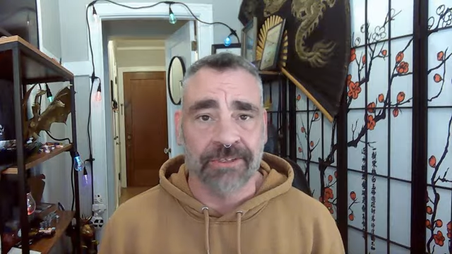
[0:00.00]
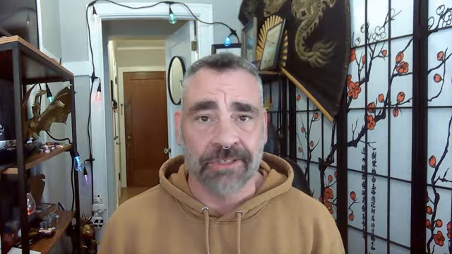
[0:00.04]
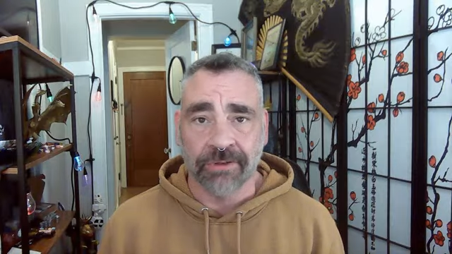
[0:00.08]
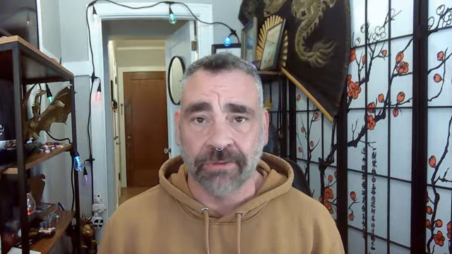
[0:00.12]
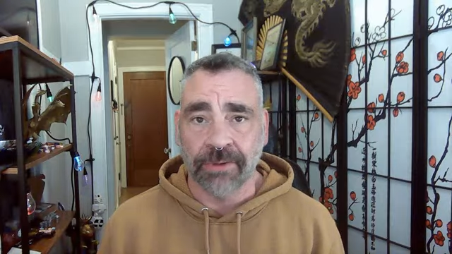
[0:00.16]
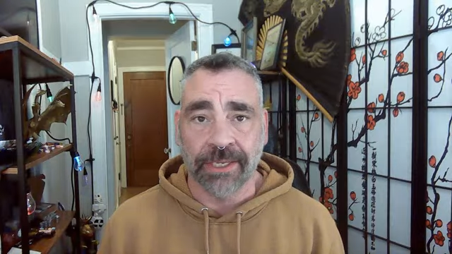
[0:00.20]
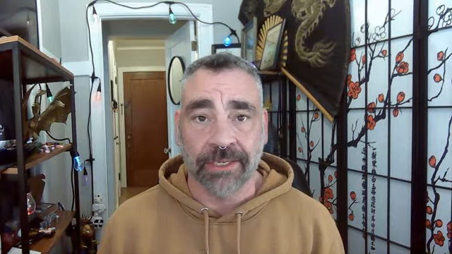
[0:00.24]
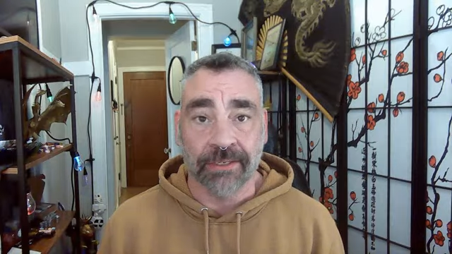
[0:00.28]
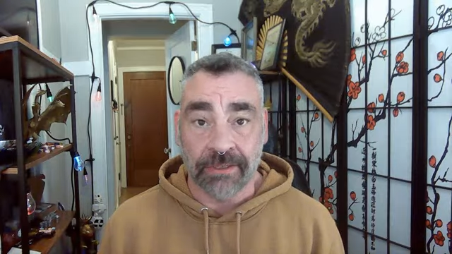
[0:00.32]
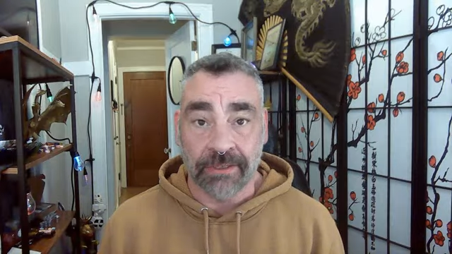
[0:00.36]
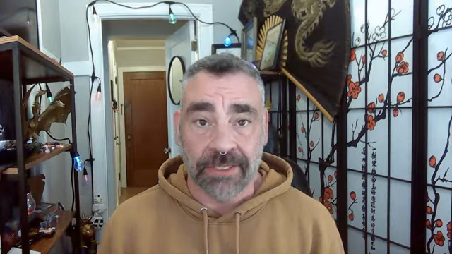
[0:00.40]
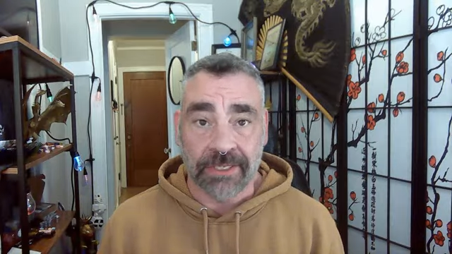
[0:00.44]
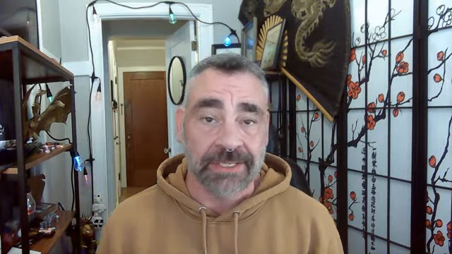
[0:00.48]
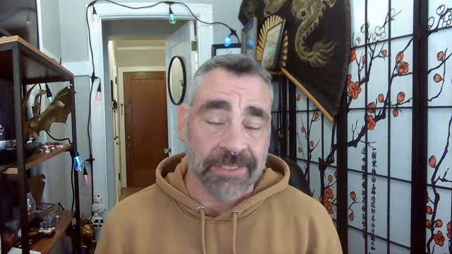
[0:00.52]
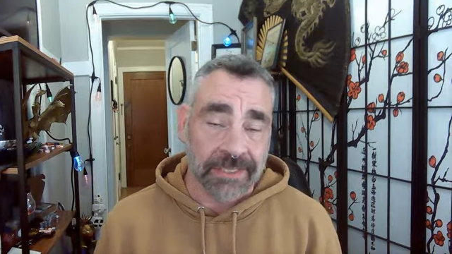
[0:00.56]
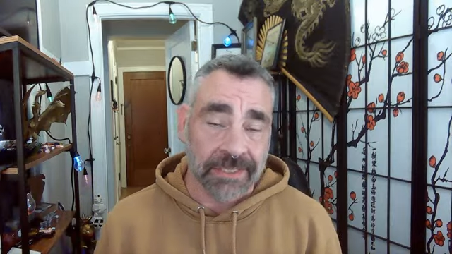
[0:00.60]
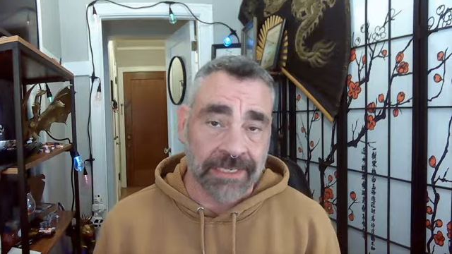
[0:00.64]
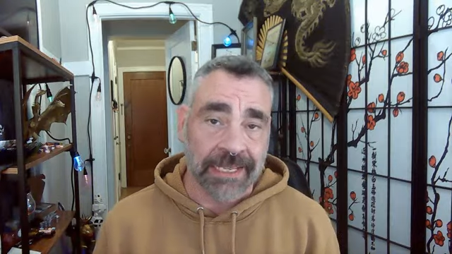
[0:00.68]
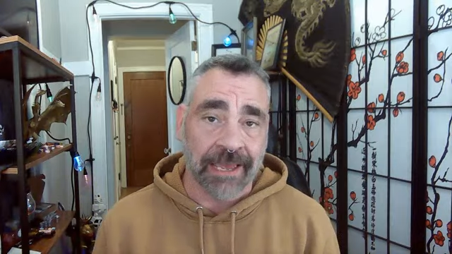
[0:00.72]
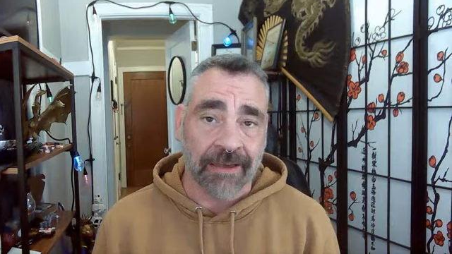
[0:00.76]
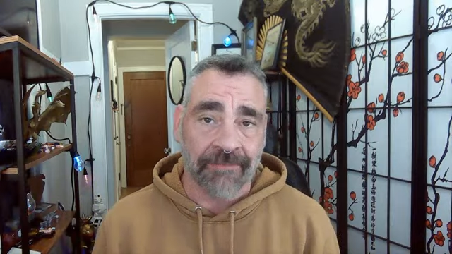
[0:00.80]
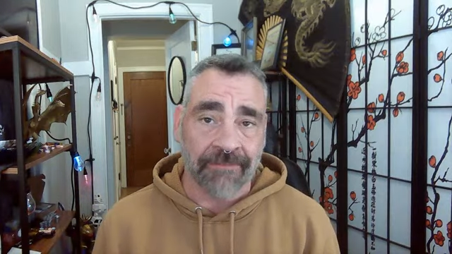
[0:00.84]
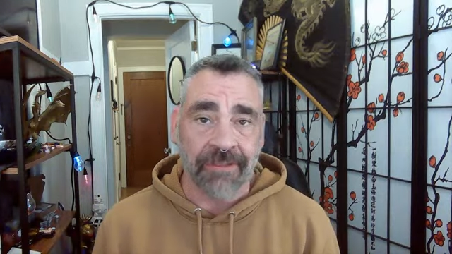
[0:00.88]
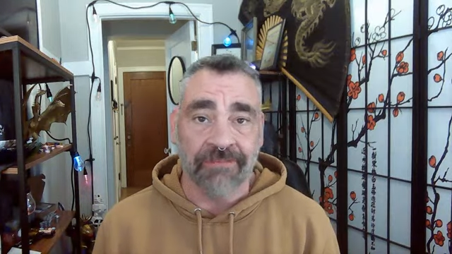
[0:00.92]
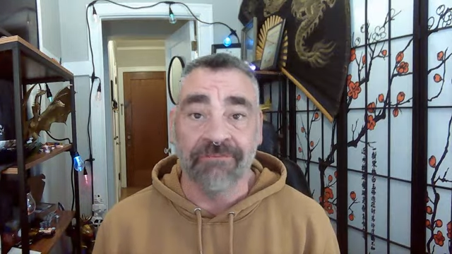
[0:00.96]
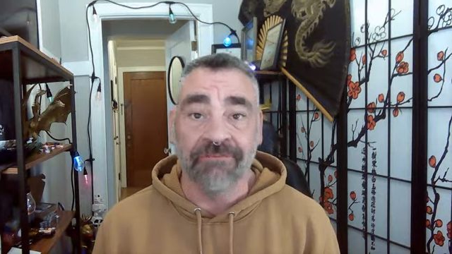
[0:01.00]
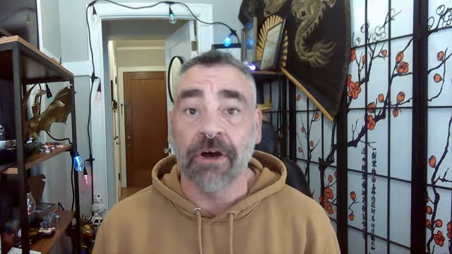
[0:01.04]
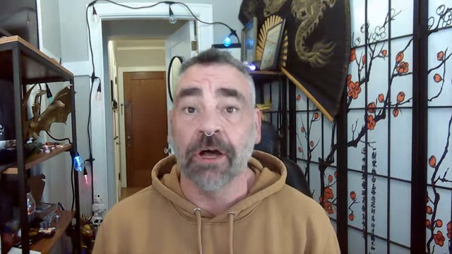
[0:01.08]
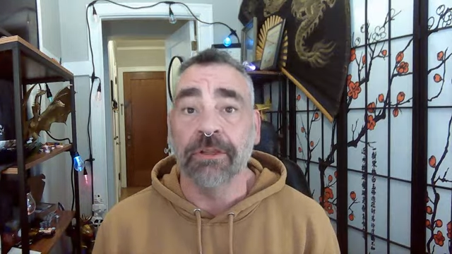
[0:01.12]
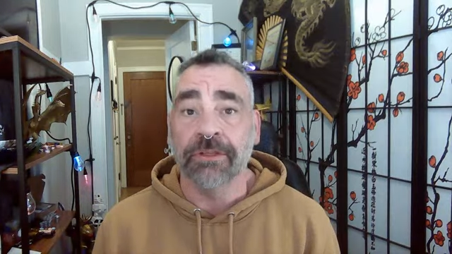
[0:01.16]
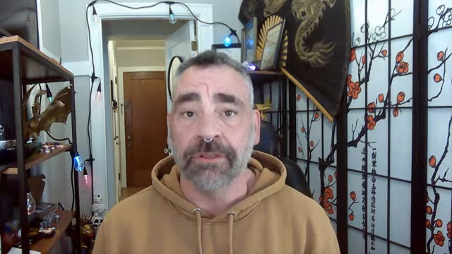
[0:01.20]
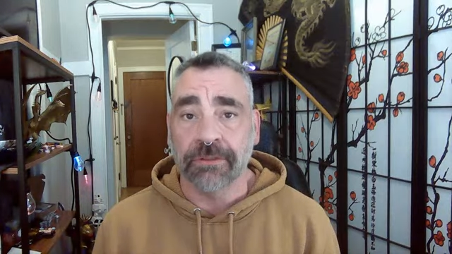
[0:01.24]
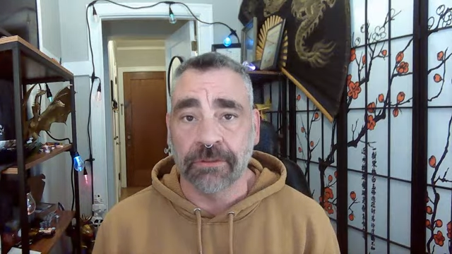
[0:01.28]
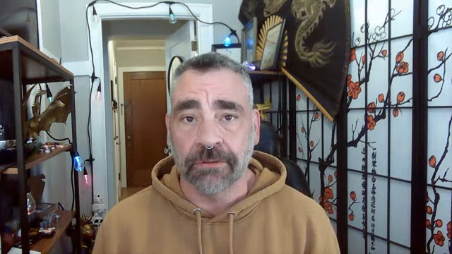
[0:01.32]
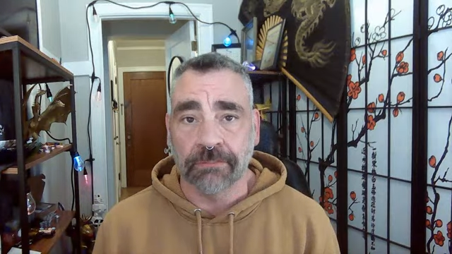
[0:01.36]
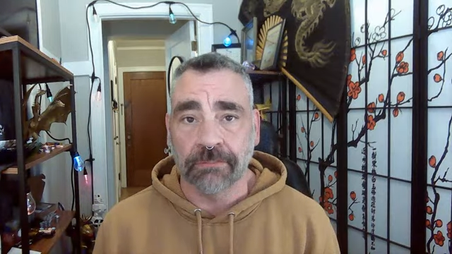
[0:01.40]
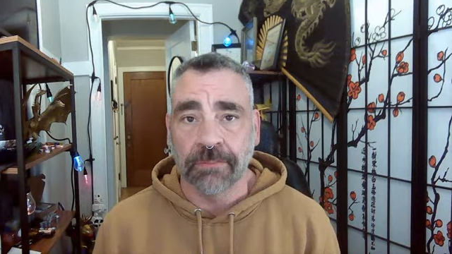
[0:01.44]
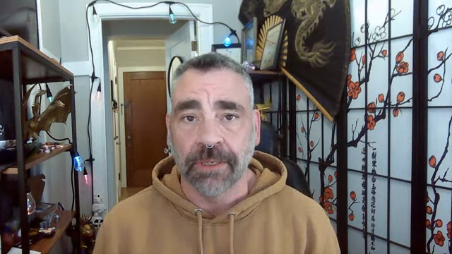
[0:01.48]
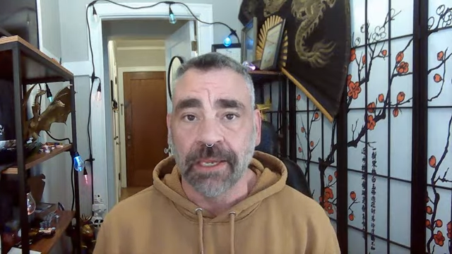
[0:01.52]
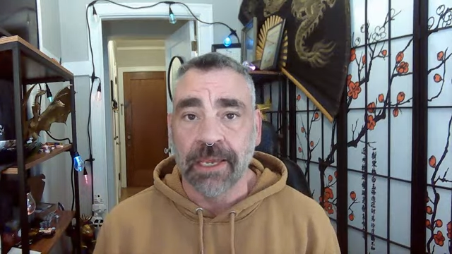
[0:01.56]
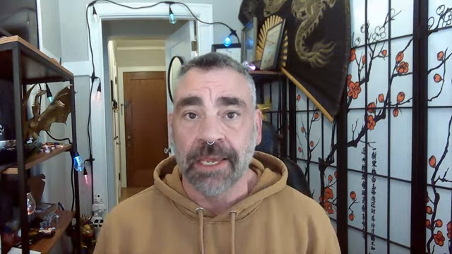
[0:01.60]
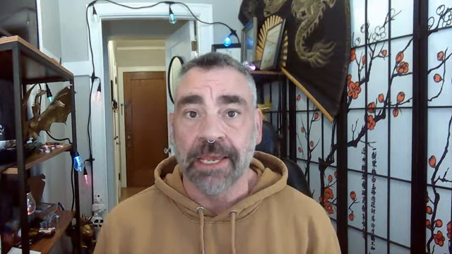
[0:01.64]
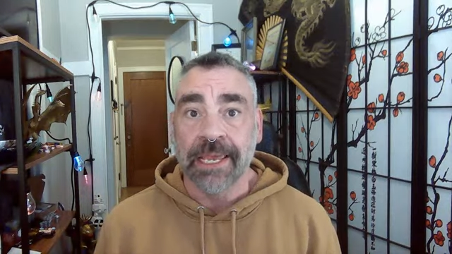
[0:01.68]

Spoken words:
to it. You just need to have the volume.